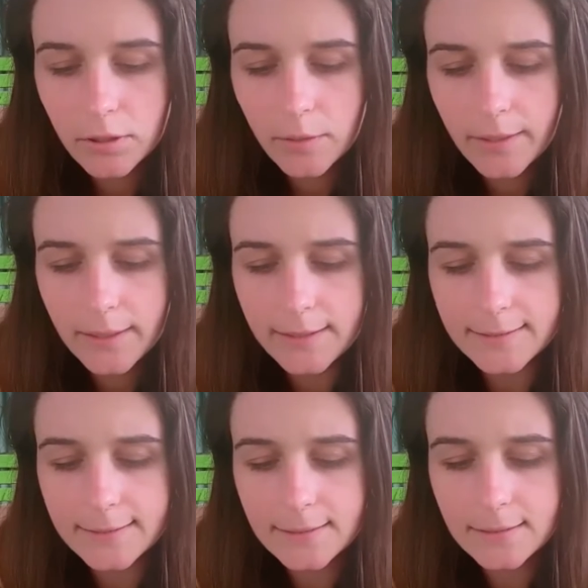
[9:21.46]

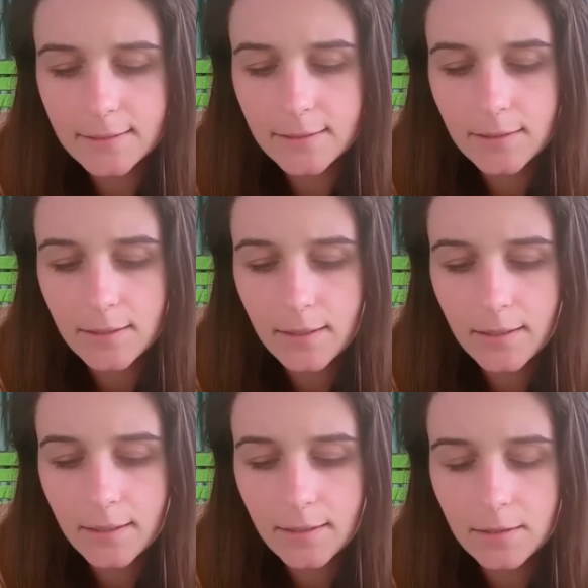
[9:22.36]
Yes.
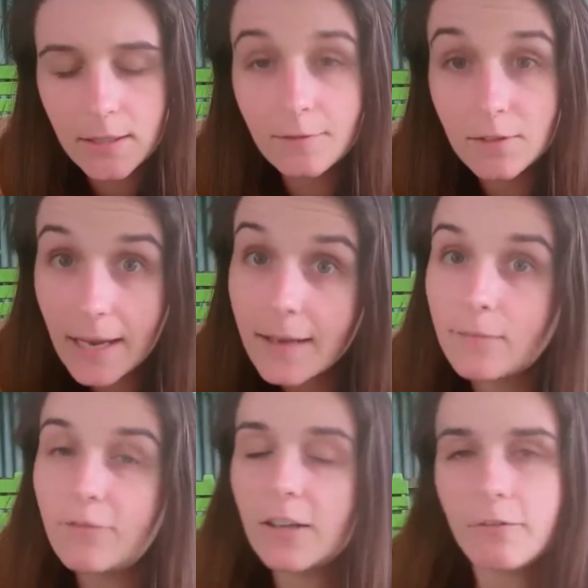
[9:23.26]
Yeah, I've had a
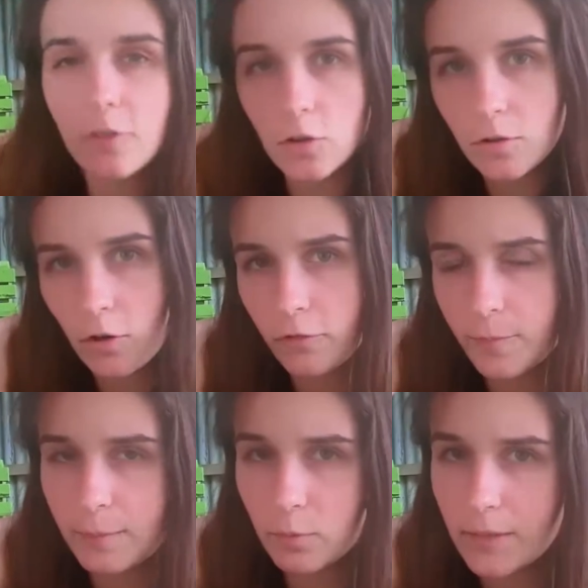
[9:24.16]
fair few of
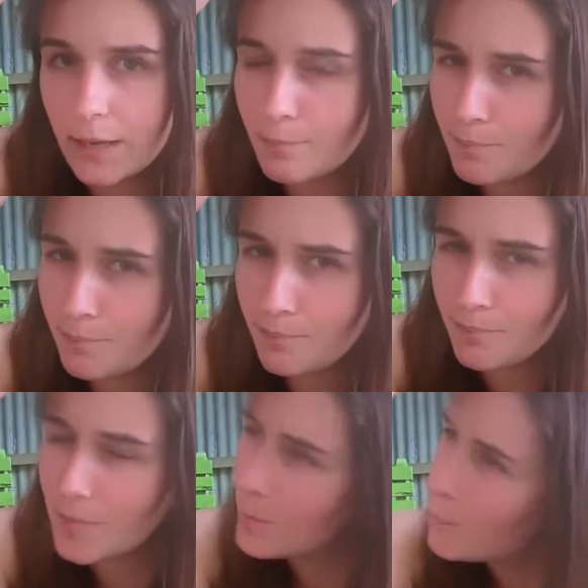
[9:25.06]
people that
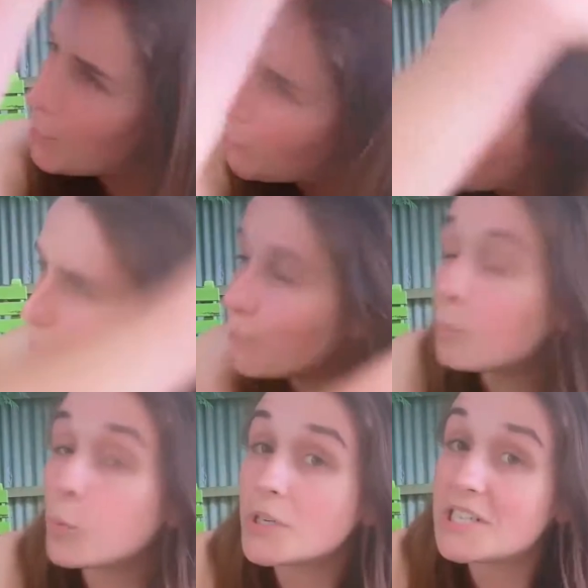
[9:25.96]

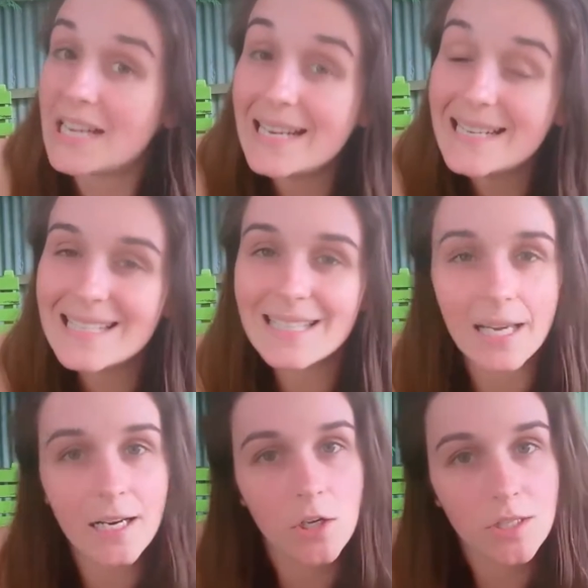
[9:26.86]
pretend they
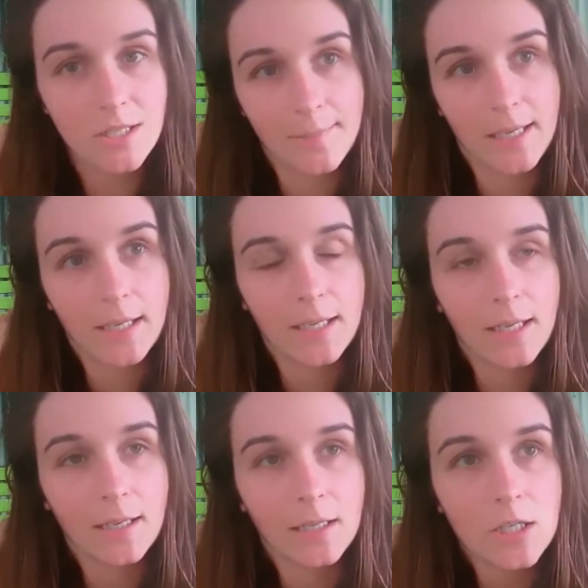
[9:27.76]
don't speak any
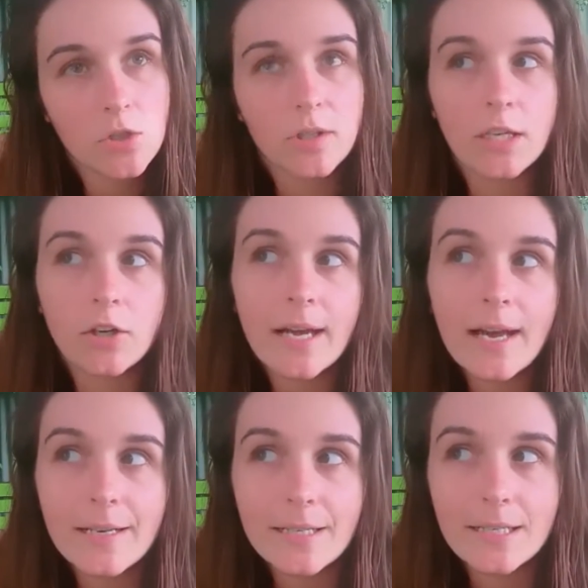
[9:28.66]
English or they don't
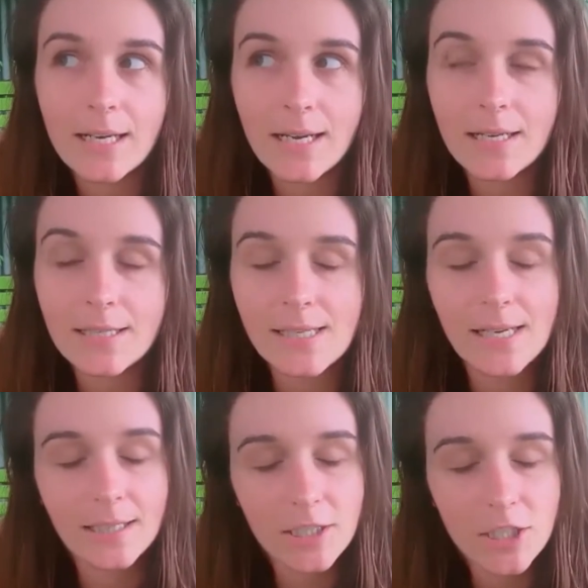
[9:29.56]
understand any
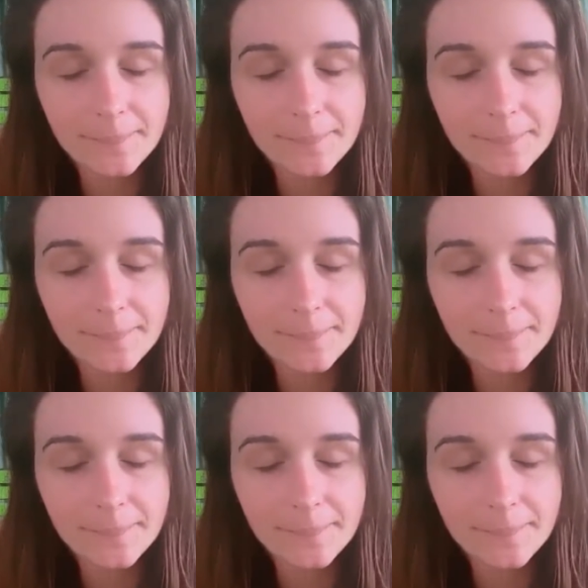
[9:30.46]
English,